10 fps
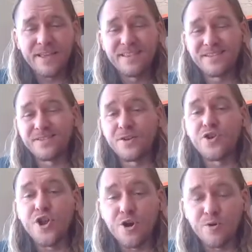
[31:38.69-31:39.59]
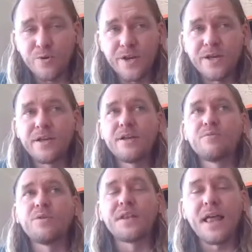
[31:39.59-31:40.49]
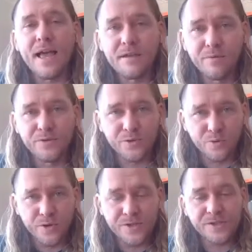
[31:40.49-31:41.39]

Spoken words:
This is a known, reliable source,